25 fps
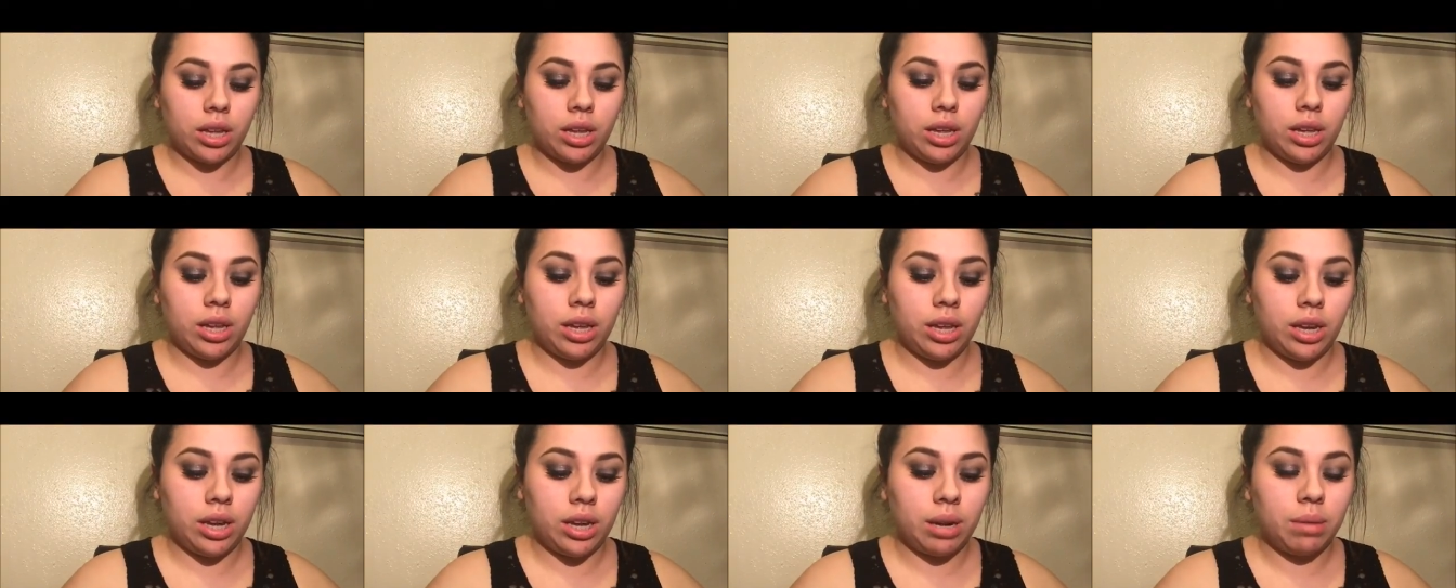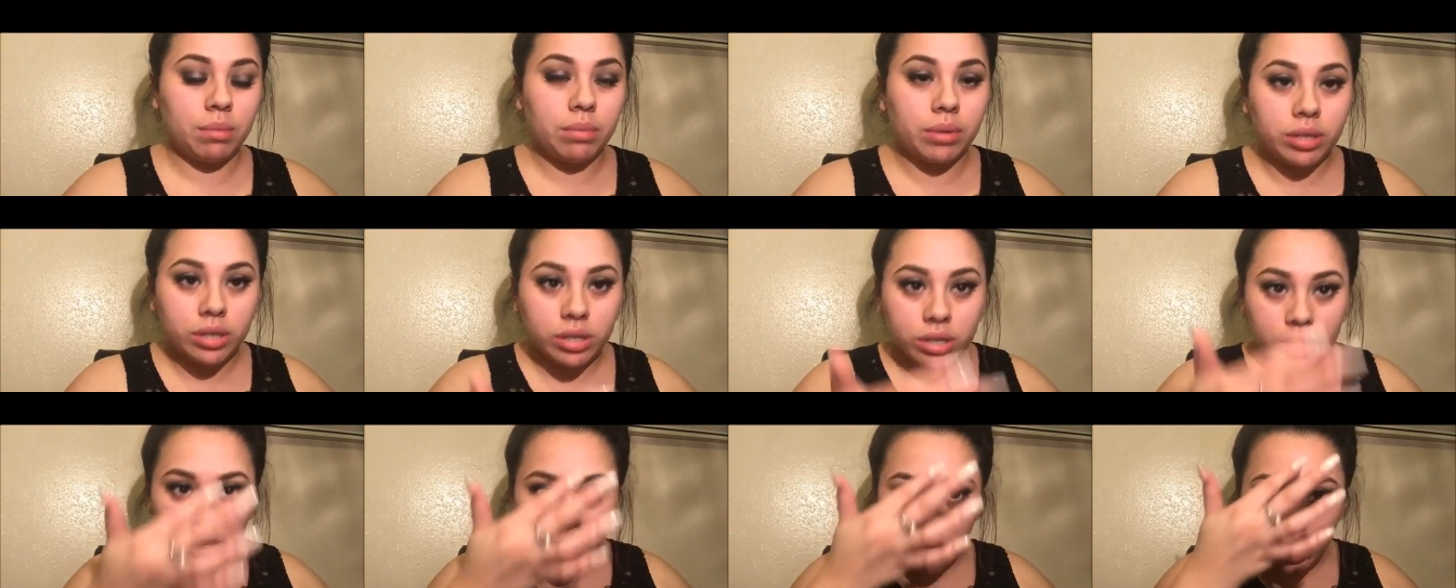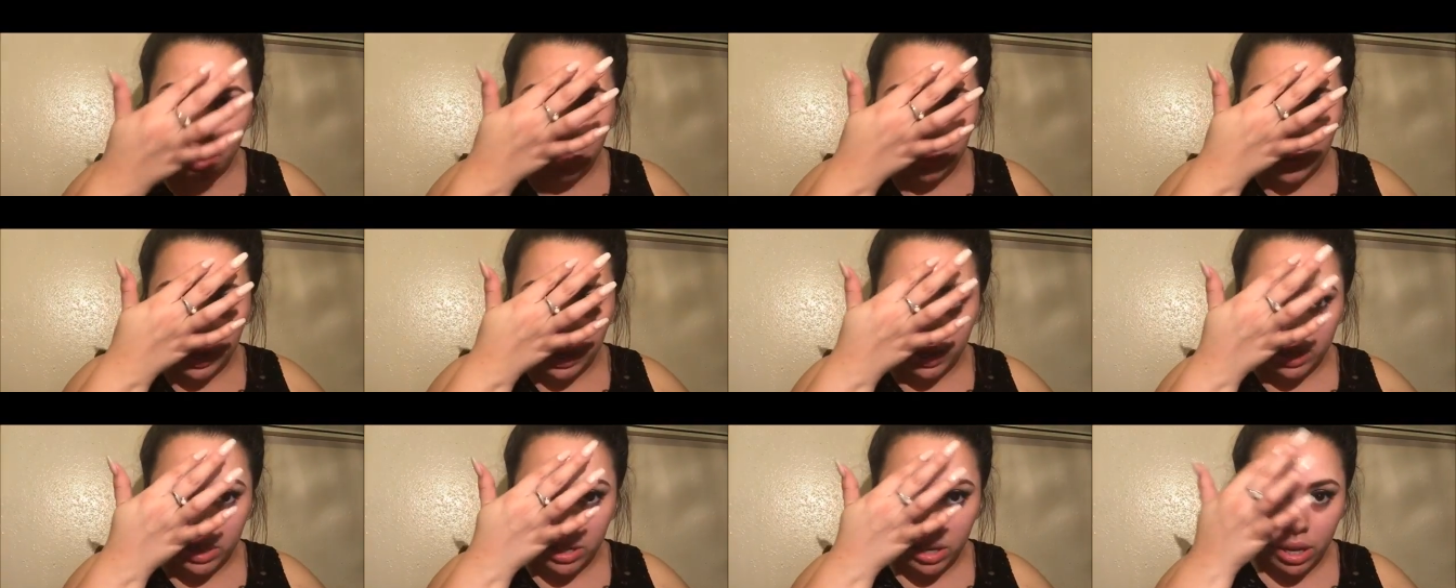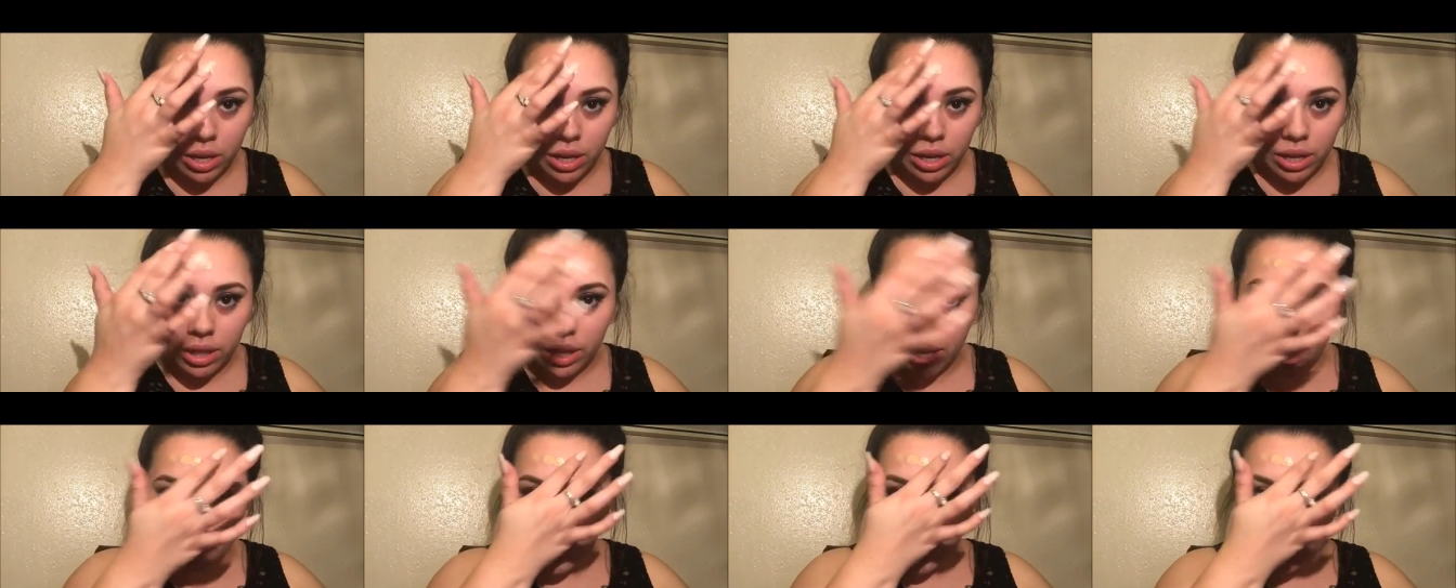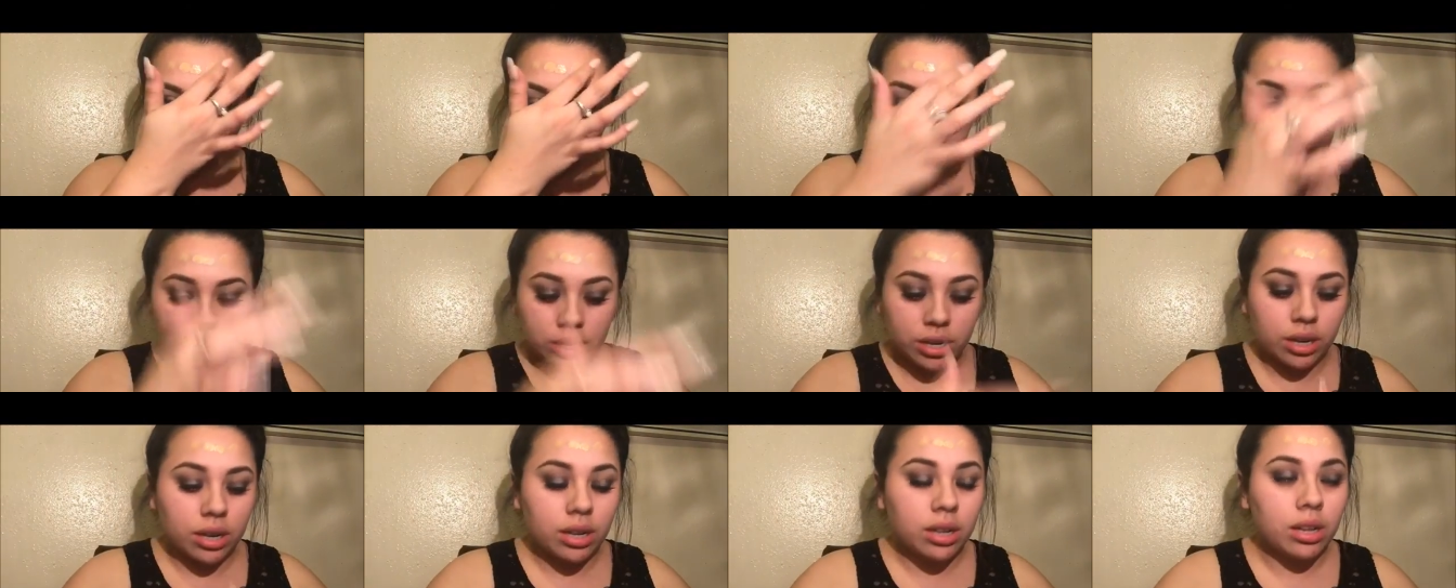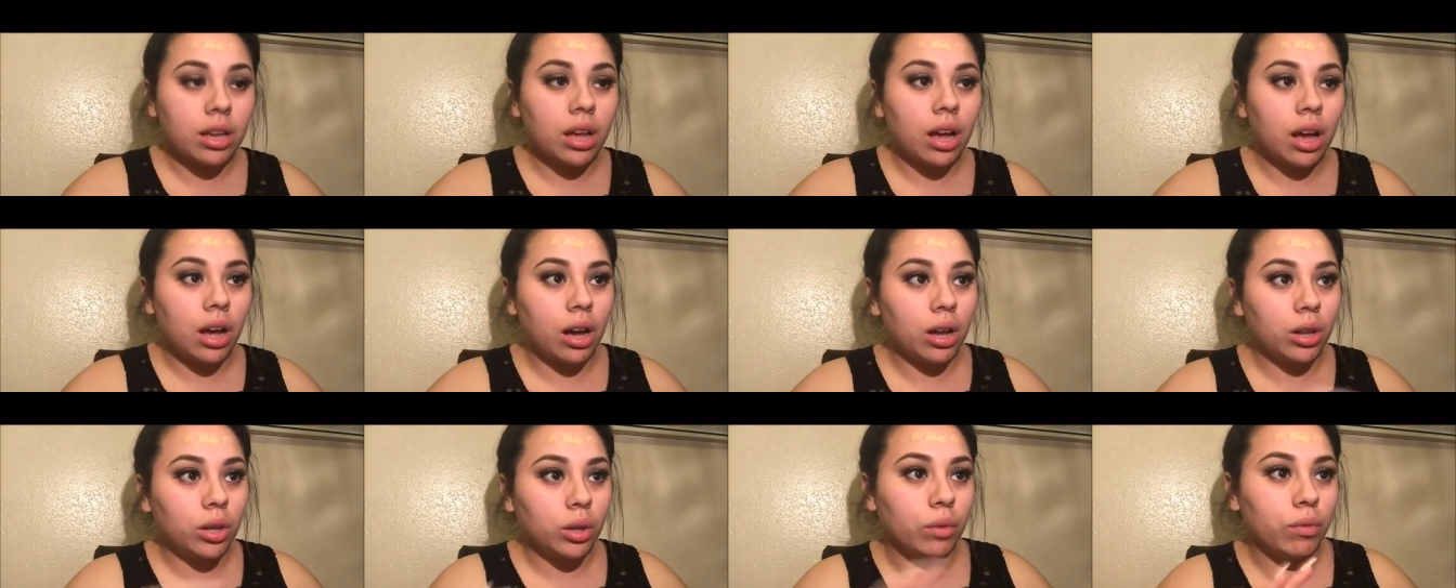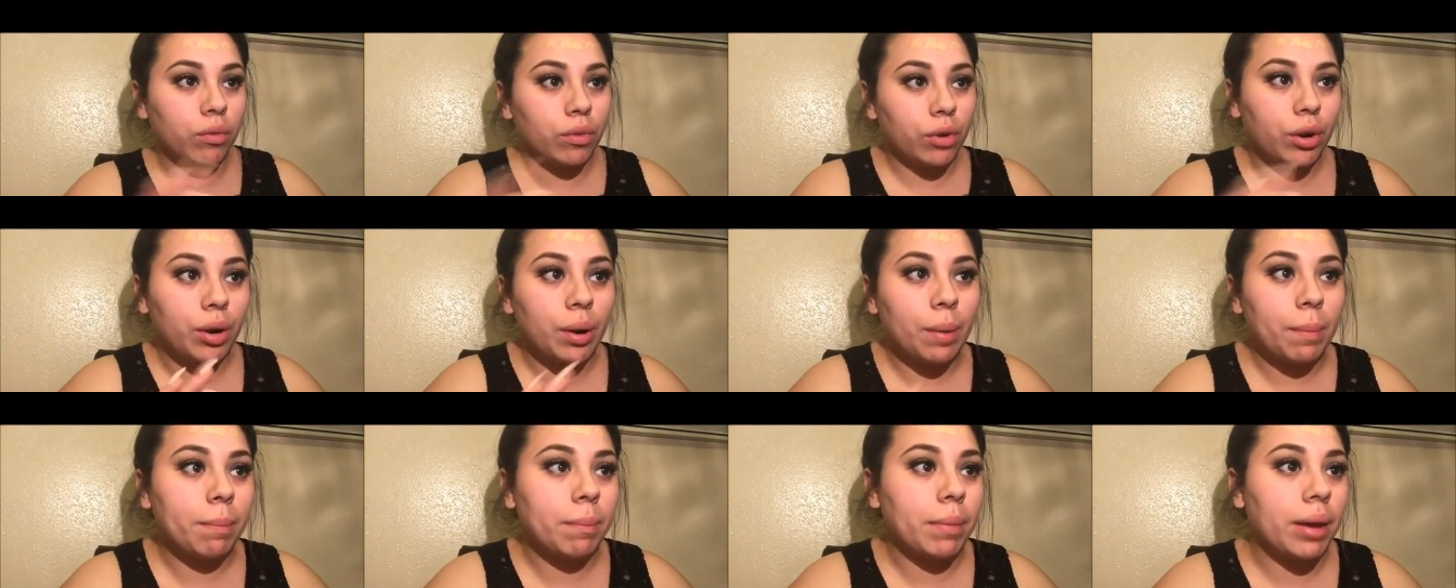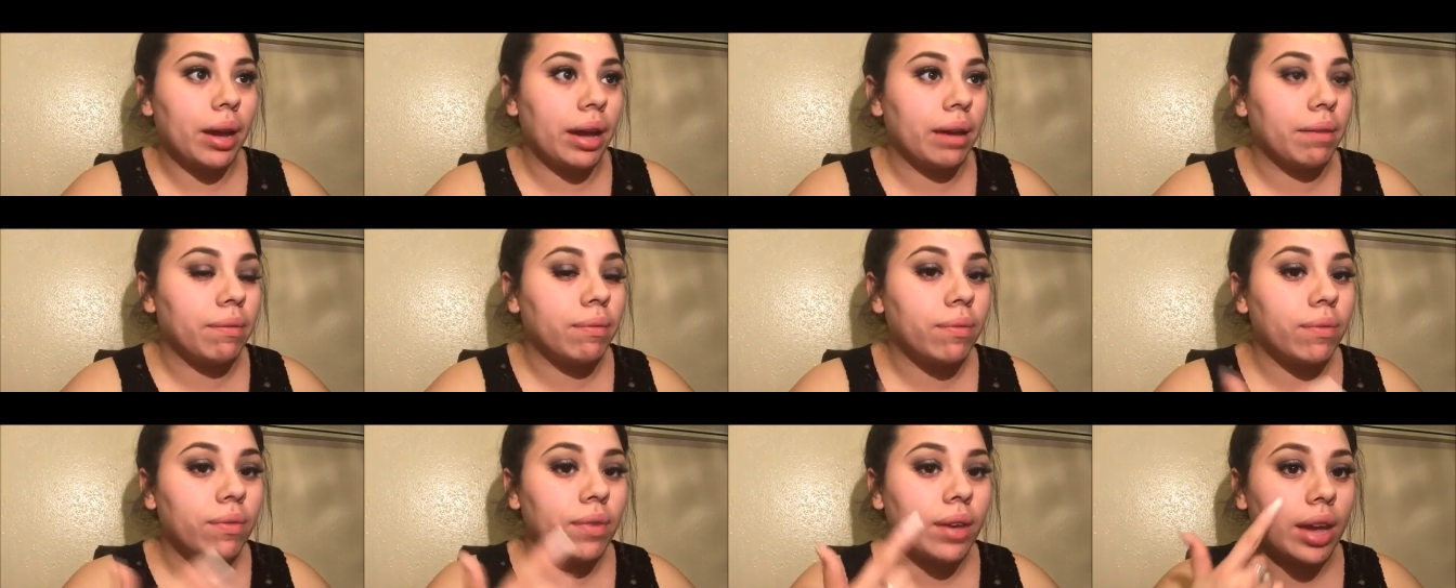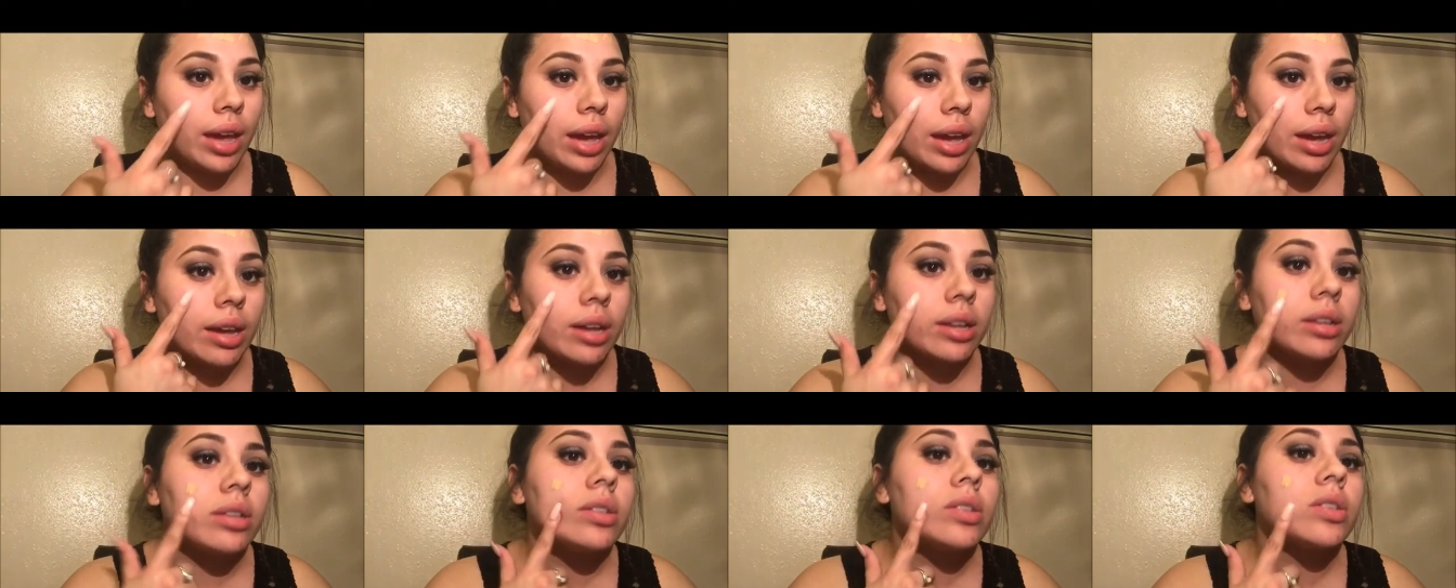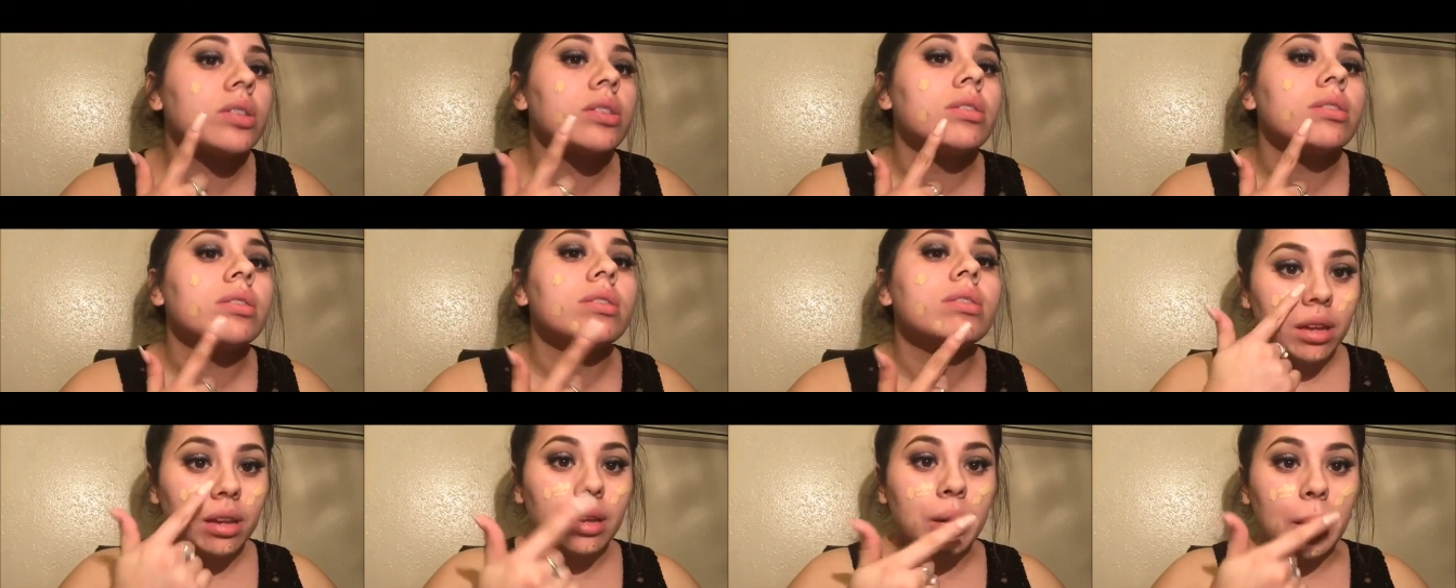and I'm just gonna be dotting that all over my face.